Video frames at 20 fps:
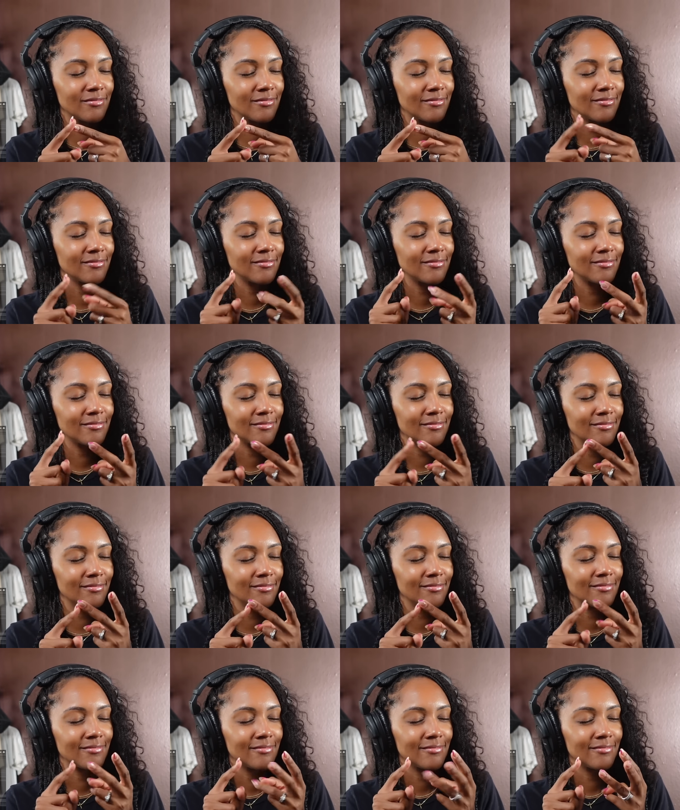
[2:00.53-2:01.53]

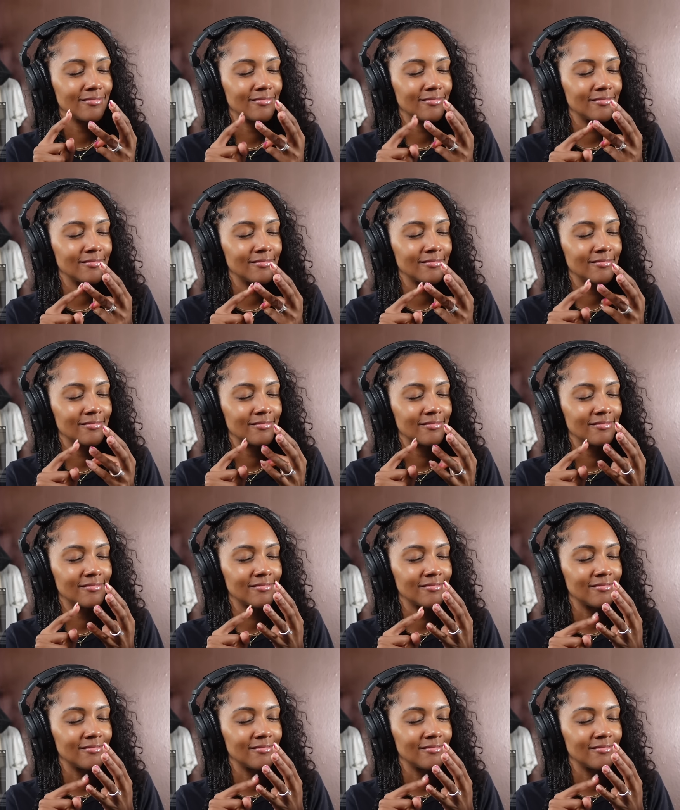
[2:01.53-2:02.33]
No one is speaking in this clip.